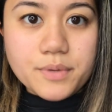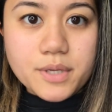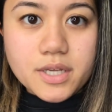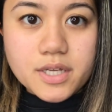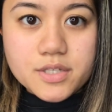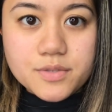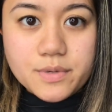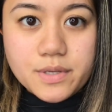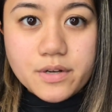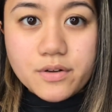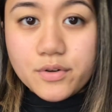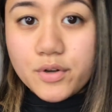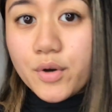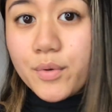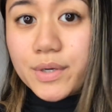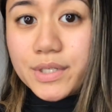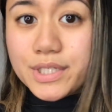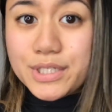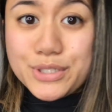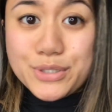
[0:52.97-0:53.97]
because we don't
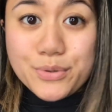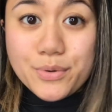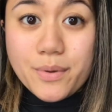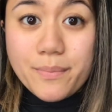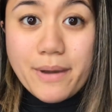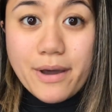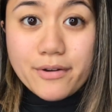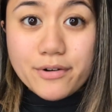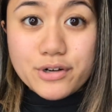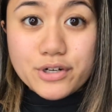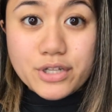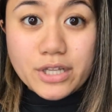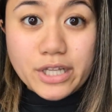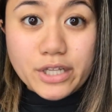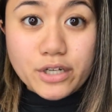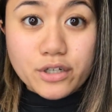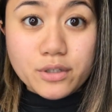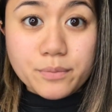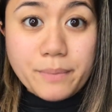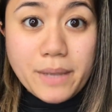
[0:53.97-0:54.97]
know what to do about our
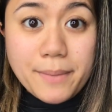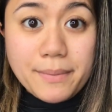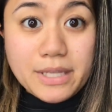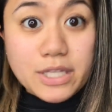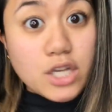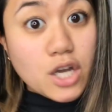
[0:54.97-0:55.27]
little baby